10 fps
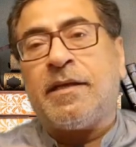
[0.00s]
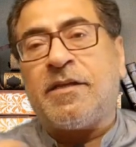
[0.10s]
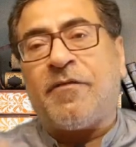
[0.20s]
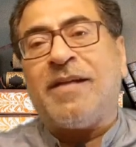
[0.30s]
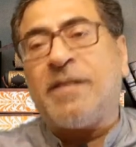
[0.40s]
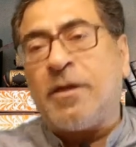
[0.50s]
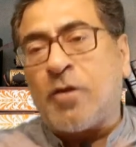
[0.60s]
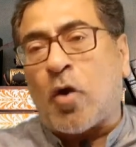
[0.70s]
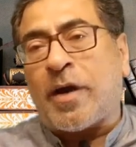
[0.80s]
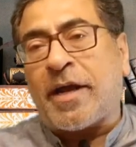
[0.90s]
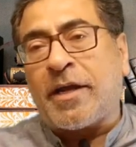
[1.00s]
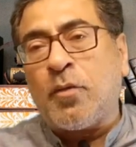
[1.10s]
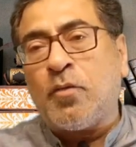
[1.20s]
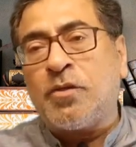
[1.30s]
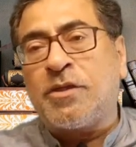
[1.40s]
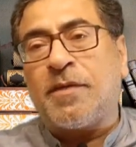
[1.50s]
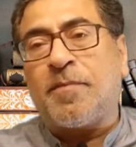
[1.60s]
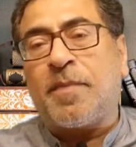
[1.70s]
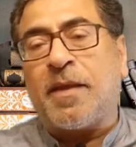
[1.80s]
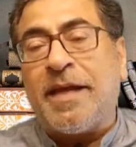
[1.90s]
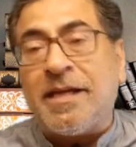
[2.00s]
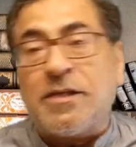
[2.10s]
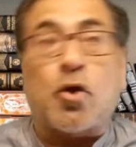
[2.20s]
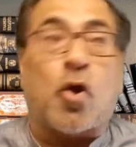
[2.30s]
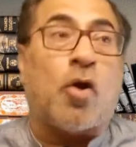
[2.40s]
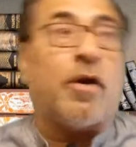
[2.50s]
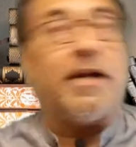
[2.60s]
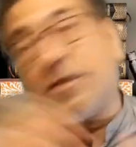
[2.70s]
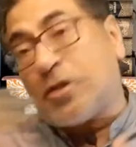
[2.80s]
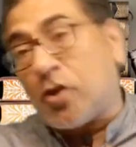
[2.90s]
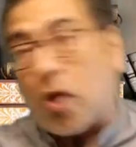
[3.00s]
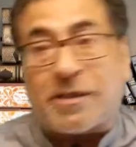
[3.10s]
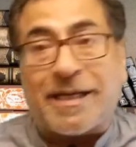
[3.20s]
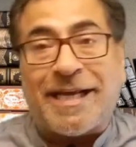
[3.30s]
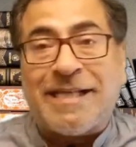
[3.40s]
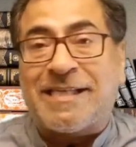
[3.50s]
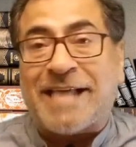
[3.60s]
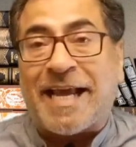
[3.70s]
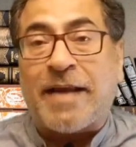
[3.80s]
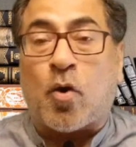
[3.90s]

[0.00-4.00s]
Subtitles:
defendant or accused is or is not insane,